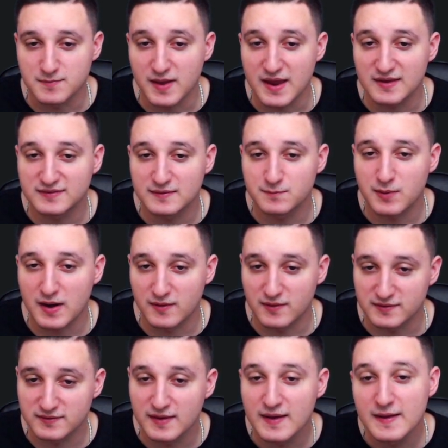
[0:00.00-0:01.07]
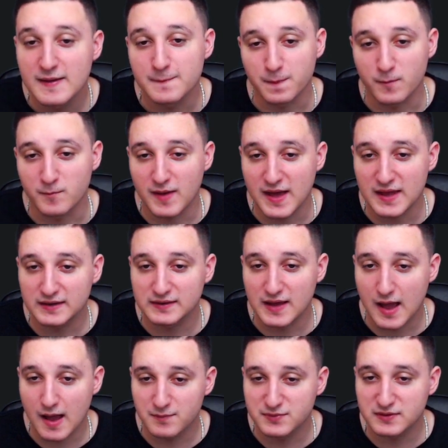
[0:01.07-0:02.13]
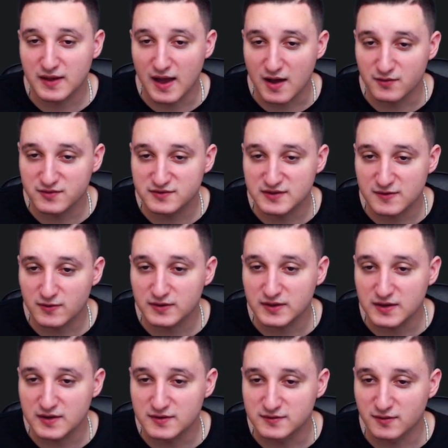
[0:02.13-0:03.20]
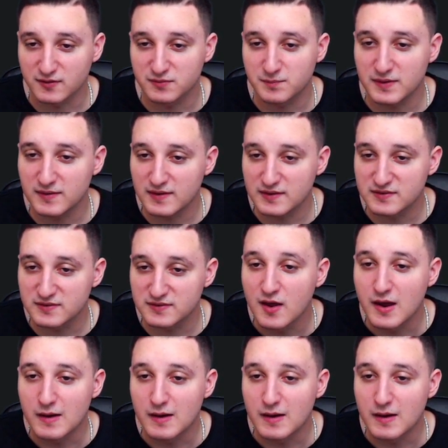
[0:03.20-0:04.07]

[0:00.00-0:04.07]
Based in Paris, Nomadic Labs counts several years of experience